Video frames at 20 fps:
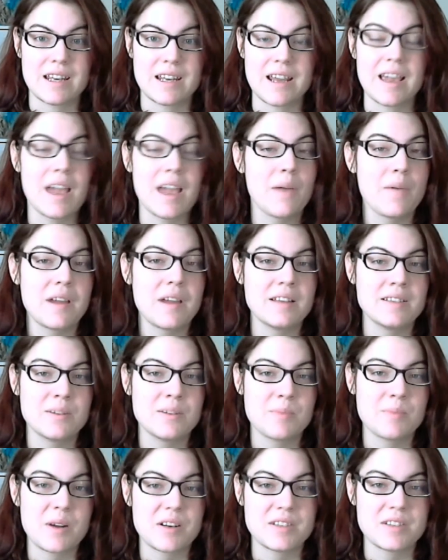And I can't wait
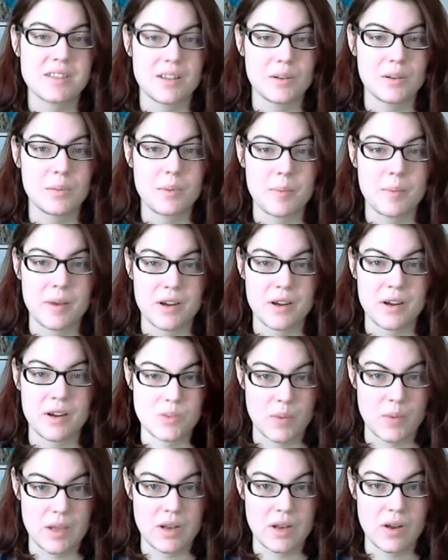until Mara's a little bit bigger
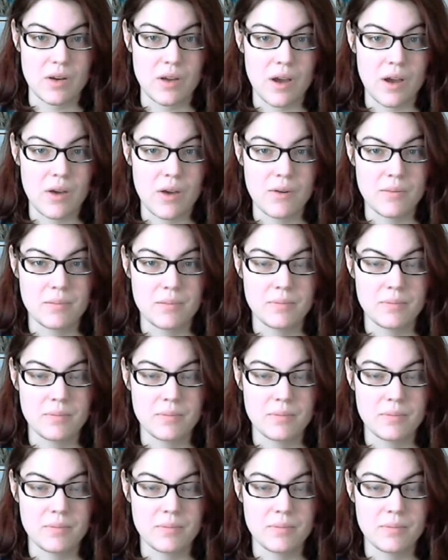so we can all go.